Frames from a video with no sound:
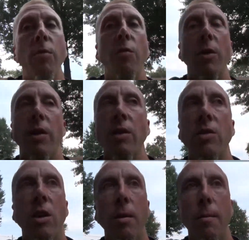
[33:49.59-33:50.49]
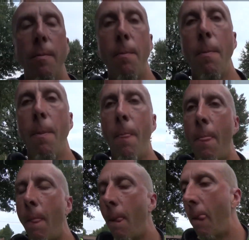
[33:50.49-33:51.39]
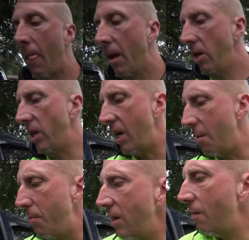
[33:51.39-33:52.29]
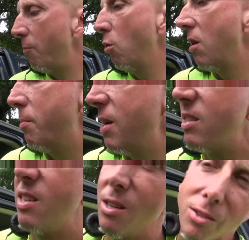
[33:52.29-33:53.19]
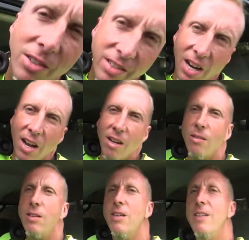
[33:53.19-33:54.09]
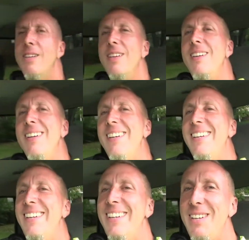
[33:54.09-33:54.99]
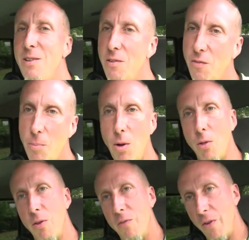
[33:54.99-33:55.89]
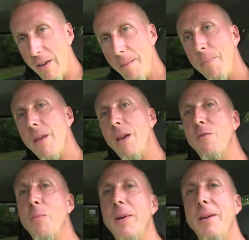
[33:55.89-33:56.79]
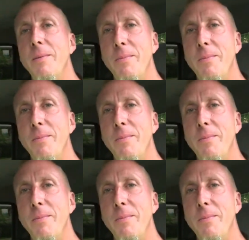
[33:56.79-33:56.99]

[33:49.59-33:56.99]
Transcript: improvement on this yard. You can't beat it. One of the best deals in town for both, for them and for me.